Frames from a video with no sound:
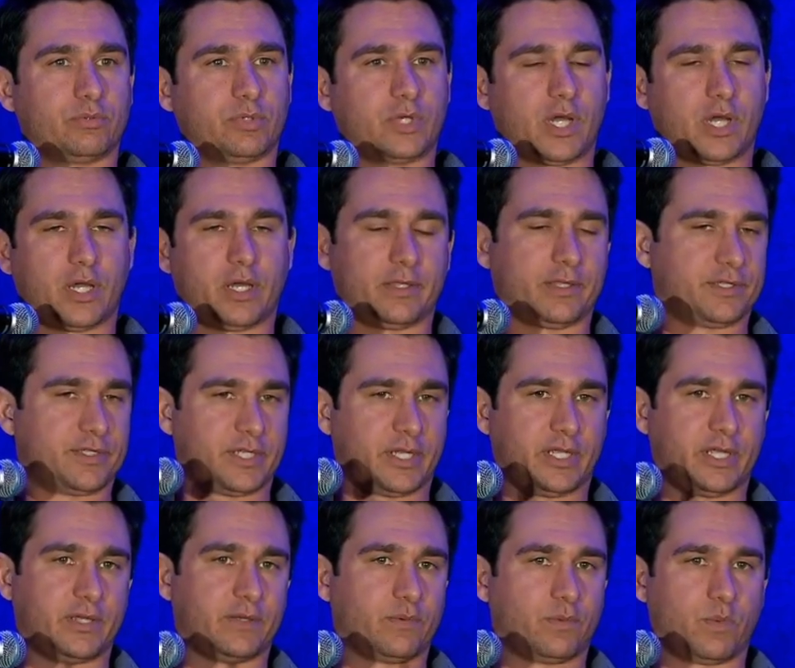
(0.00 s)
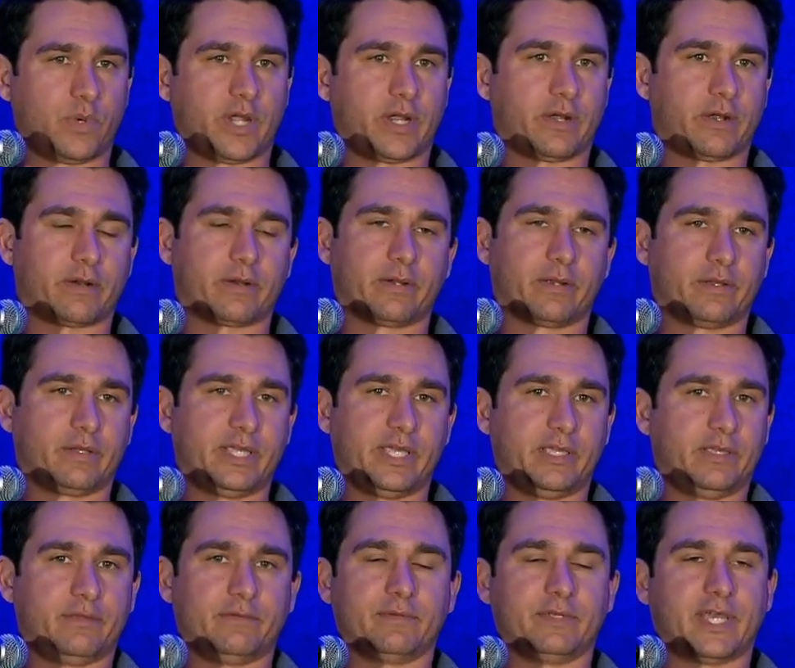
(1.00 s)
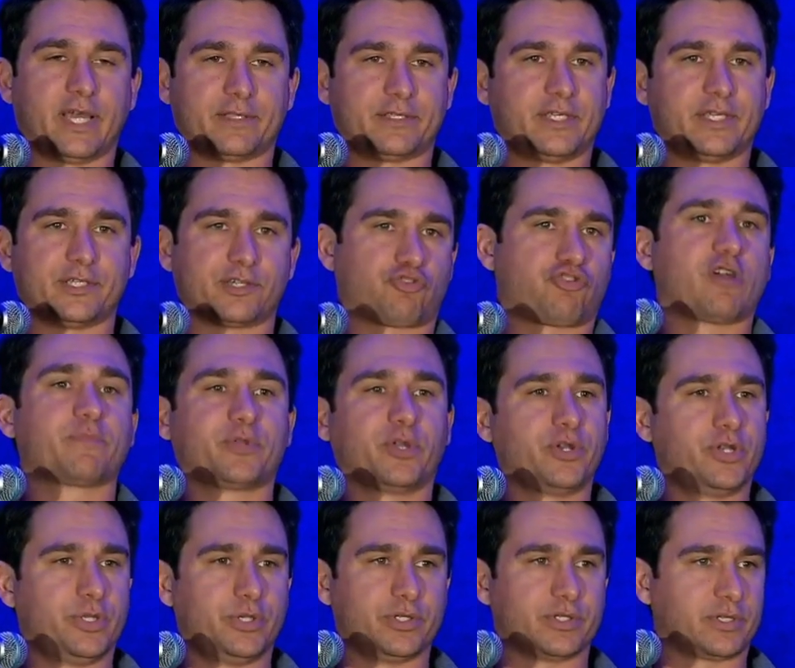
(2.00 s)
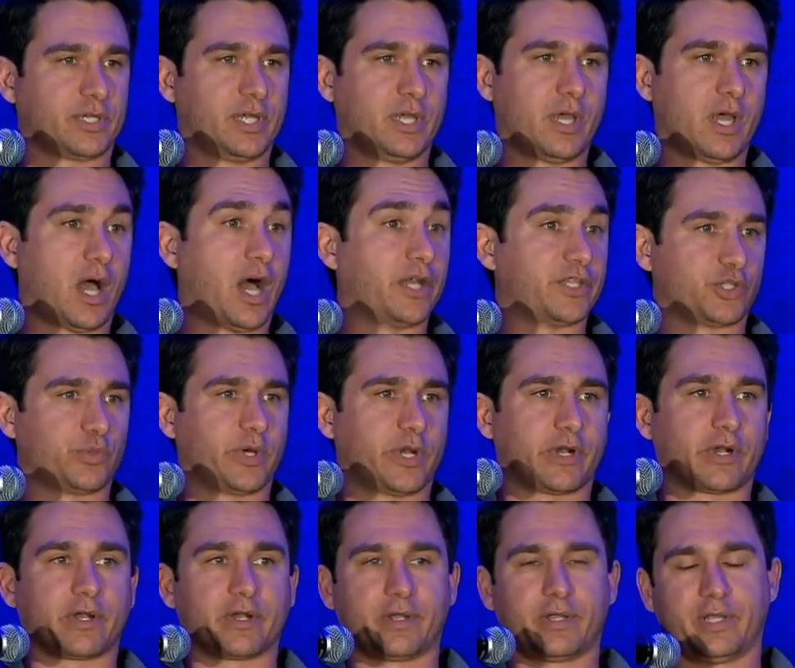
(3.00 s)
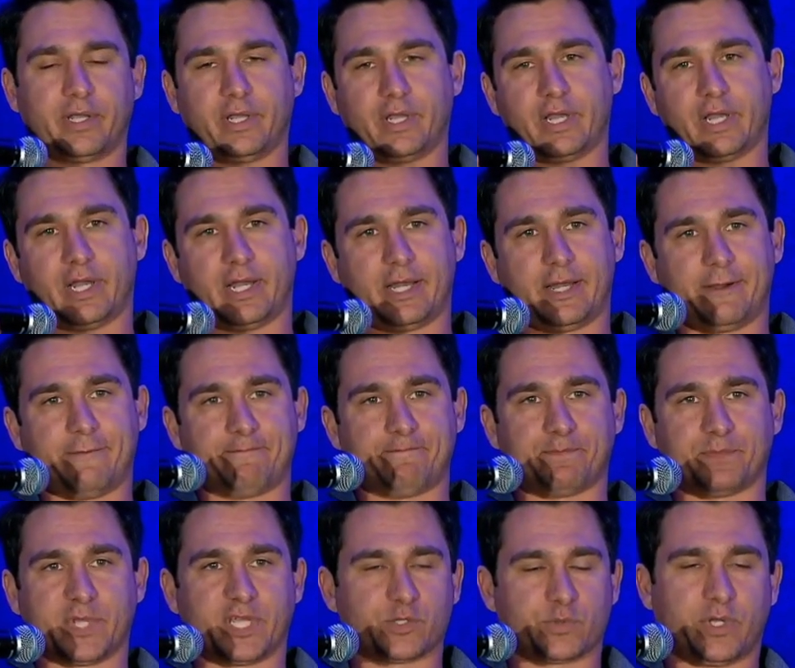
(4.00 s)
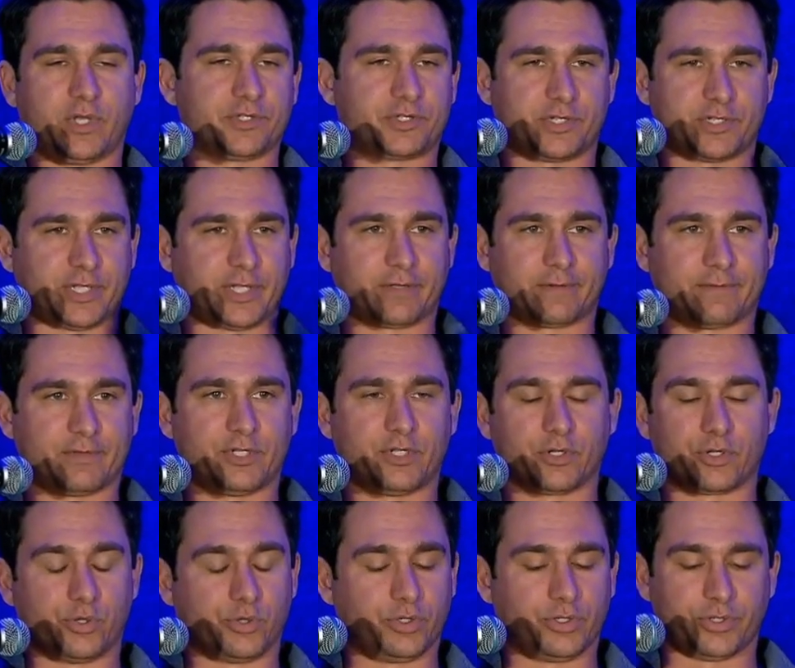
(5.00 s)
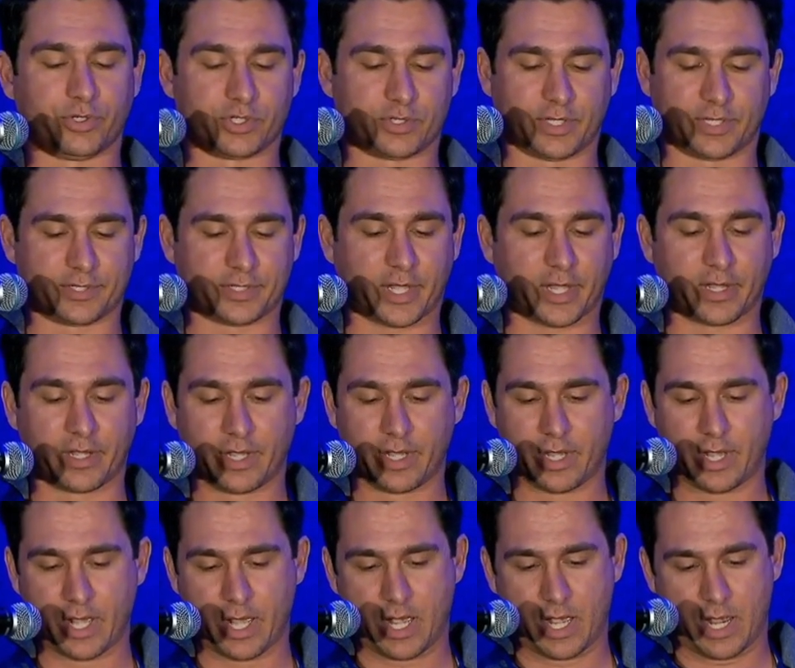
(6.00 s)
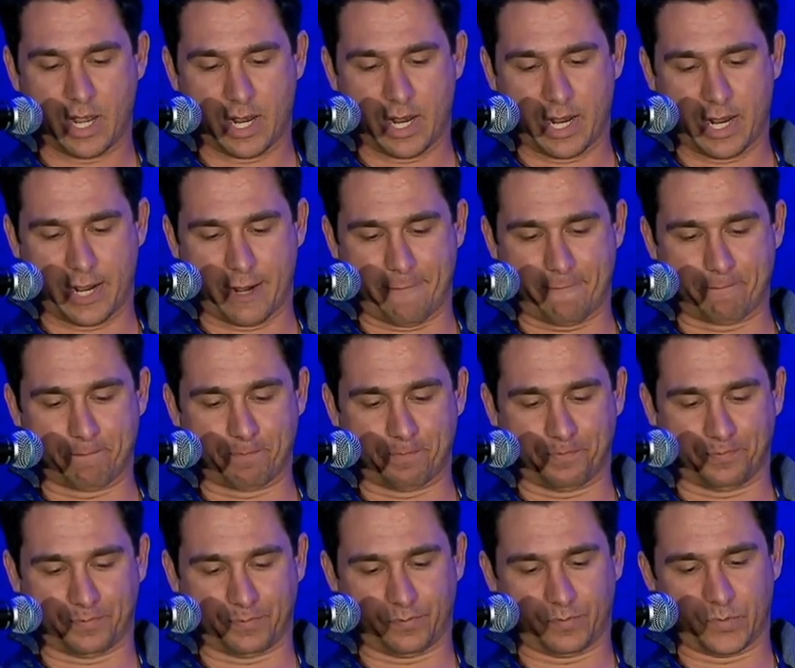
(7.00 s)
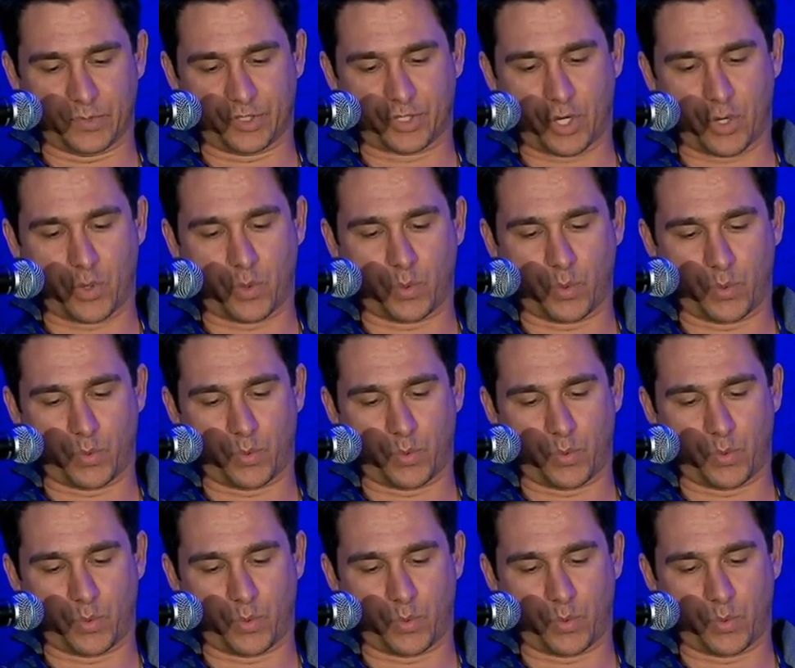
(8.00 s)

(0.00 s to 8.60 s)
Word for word: uh, the city where he gets his crypto news on Twitter um, as well as just like you know Google News, let's say. Um, so